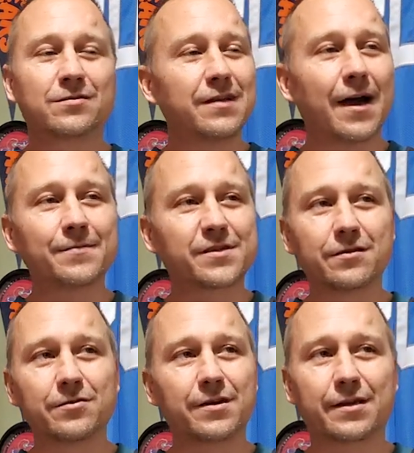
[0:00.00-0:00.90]

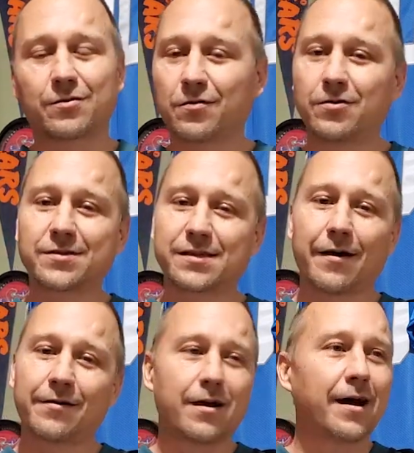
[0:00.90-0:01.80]
Absolutely gross.
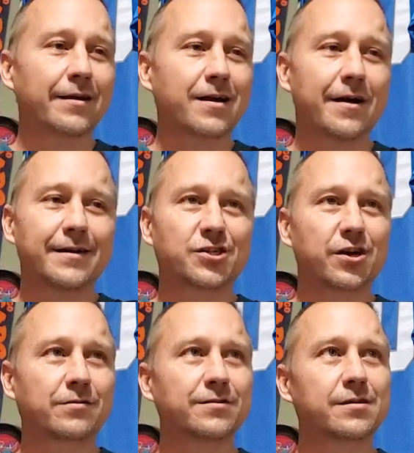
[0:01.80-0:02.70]
I kind of
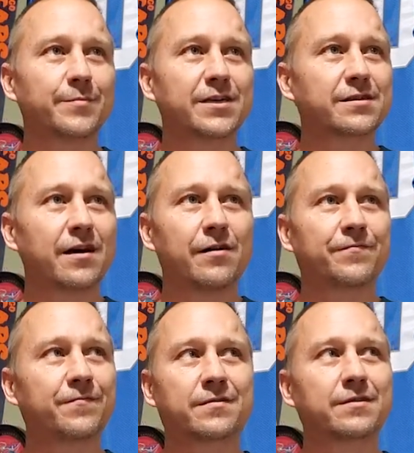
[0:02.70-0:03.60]
chuckled to myself